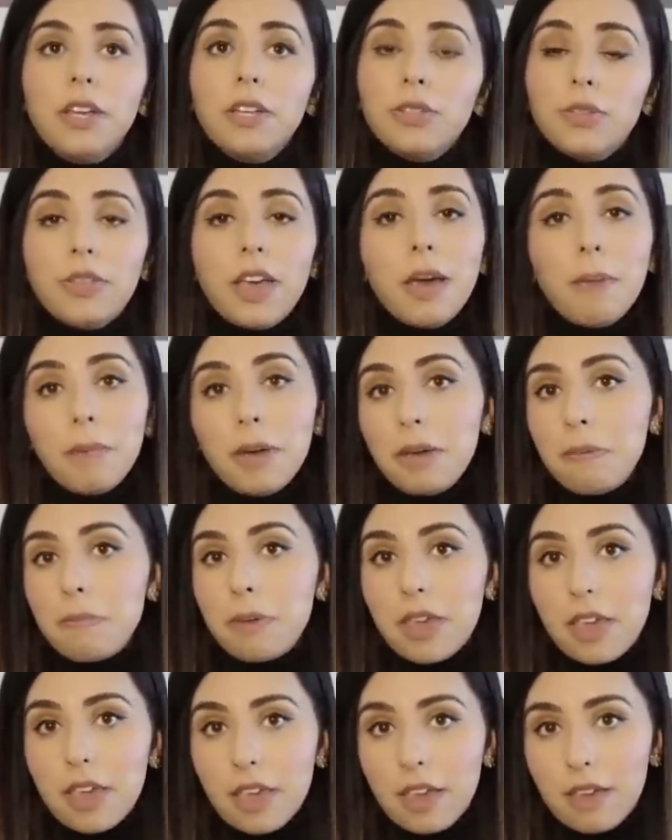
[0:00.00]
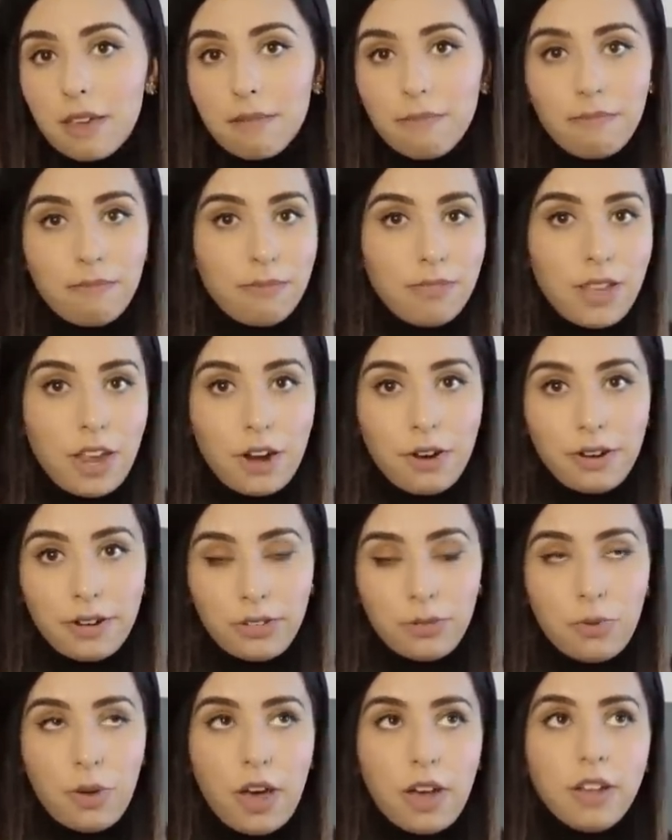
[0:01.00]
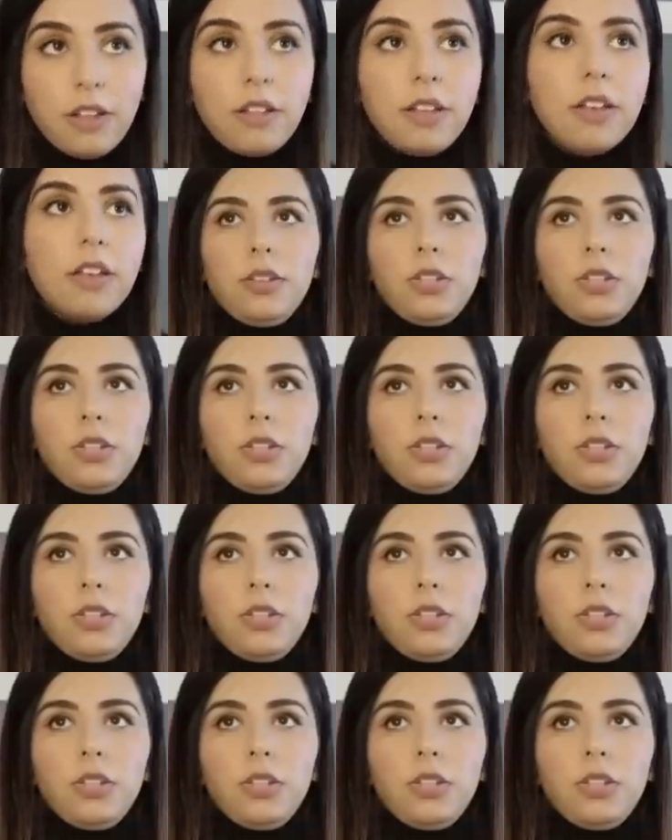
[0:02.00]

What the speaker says: So that might be there as well.